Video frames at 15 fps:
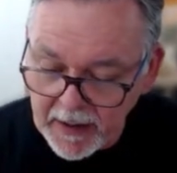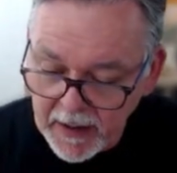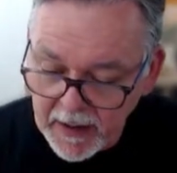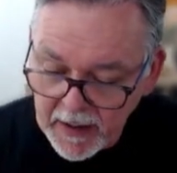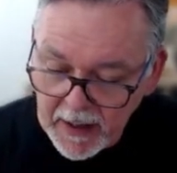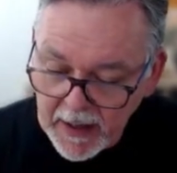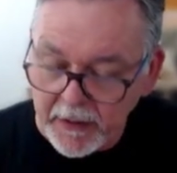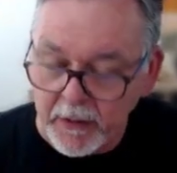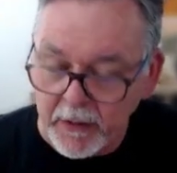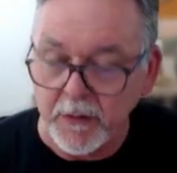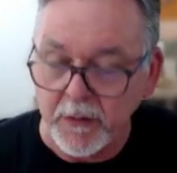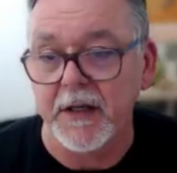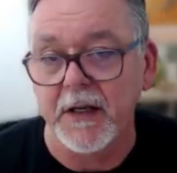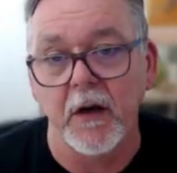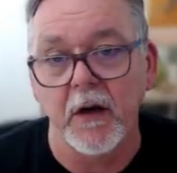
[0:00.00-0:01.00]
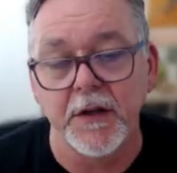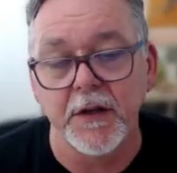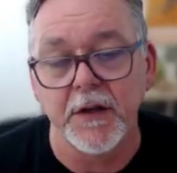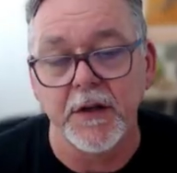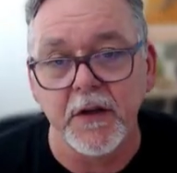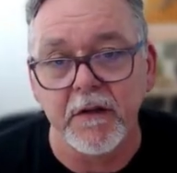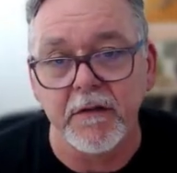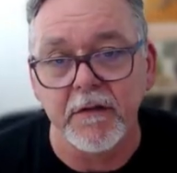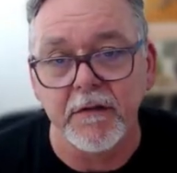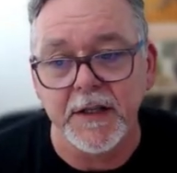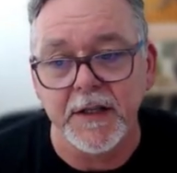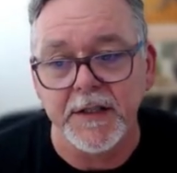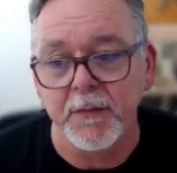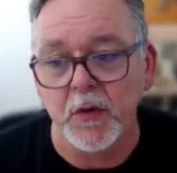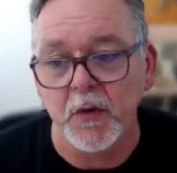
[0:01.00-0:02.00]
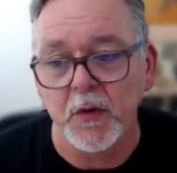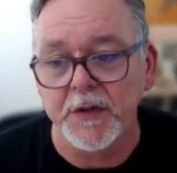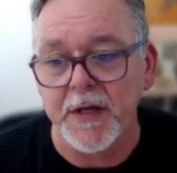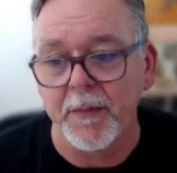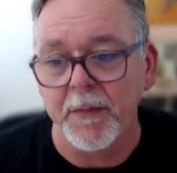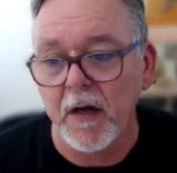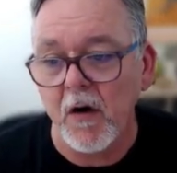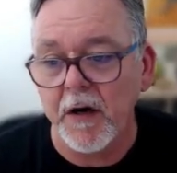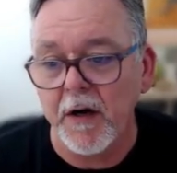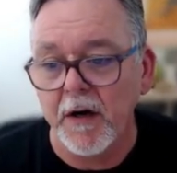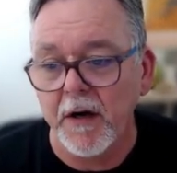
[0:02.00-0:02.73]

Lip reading: and you'll see on the student device it puts up a lock.